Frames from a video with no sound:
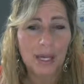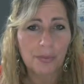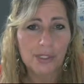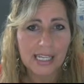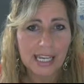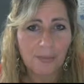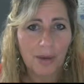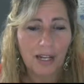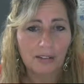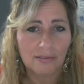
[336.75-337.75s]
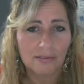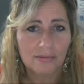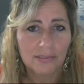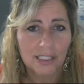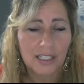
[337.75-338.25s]
people's email
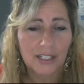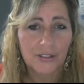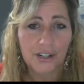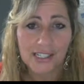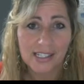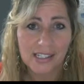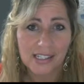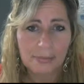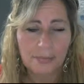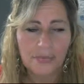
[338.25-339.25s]
addresses.